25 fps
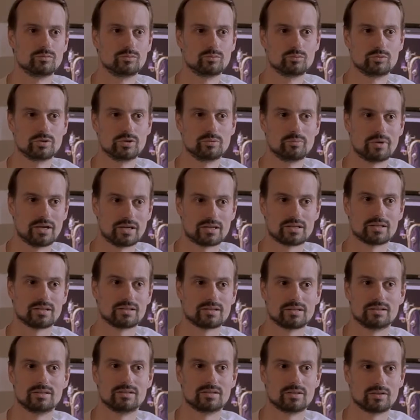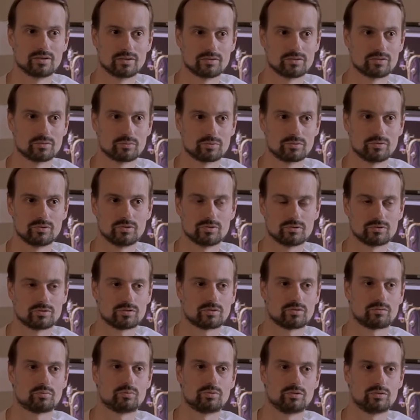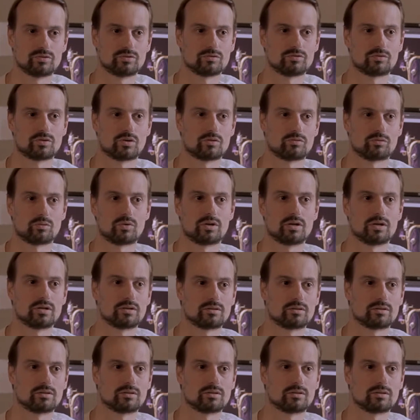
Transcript: remake it in another piece of software,